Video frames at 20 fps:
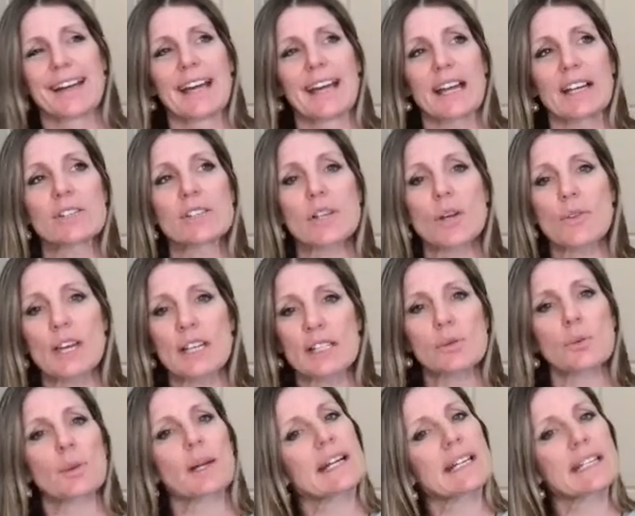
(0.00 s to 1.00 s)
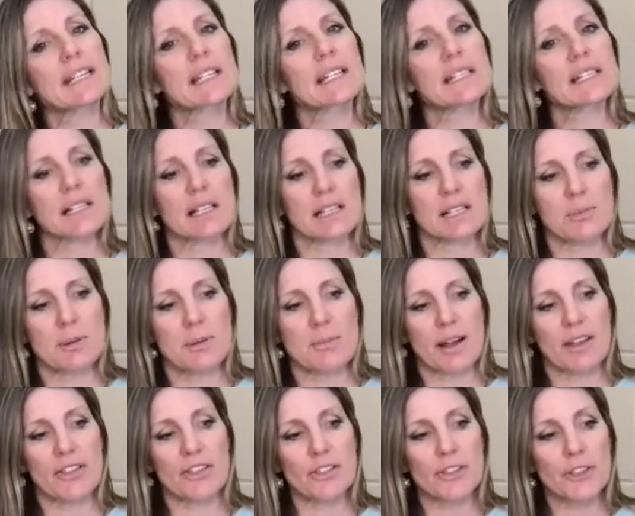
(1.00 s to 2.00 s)
And so that's what I did is I spent
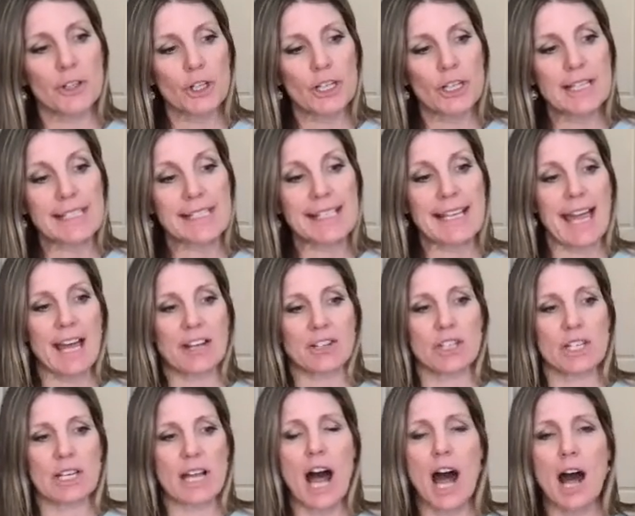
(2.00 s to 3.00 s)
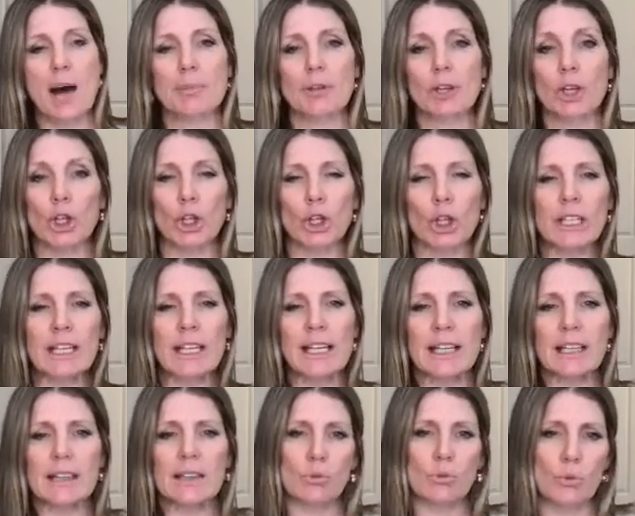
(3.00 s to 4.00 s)
my 30s catching up,
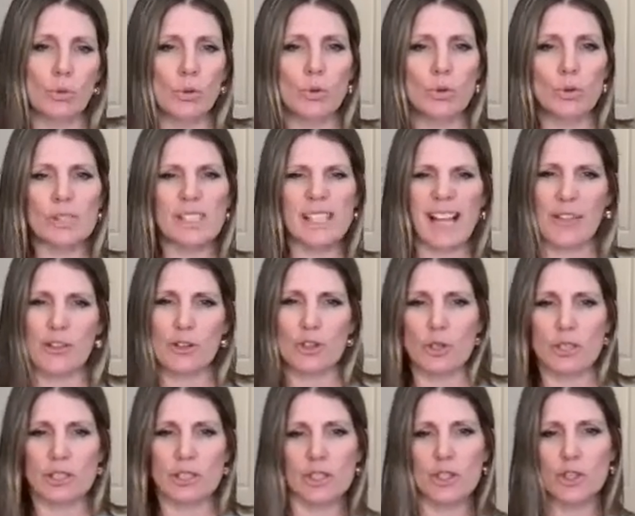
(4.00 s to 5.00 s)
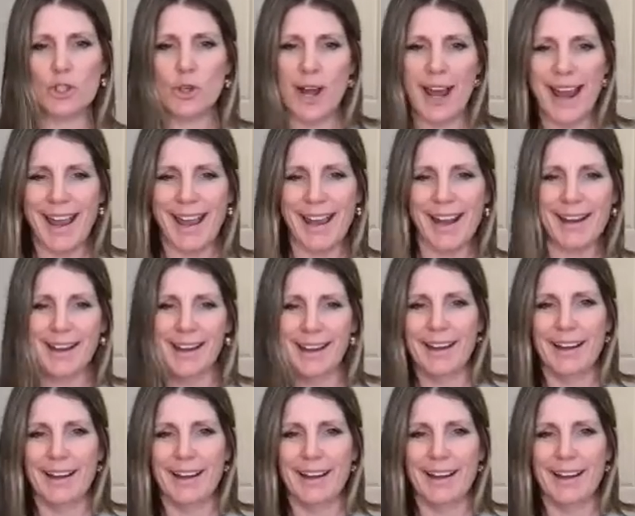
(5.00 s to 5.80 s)
learning the rules, kind of the tricks of the trade,